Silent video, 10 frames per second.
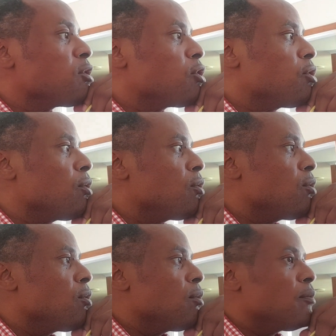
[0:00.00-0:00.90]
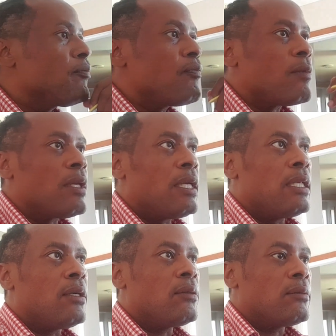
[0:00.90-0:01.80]
to
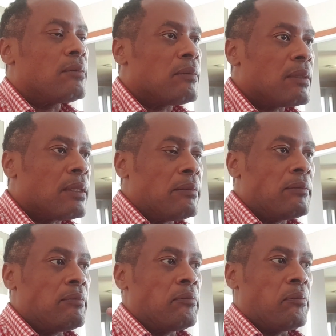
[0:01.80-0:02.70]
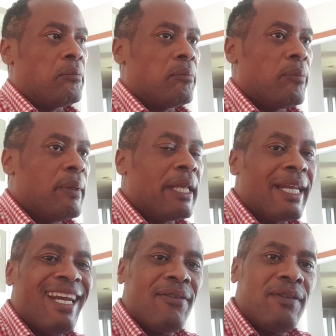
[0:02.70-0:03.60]
be
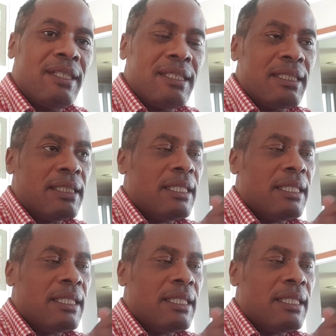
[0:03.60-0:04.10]
relevant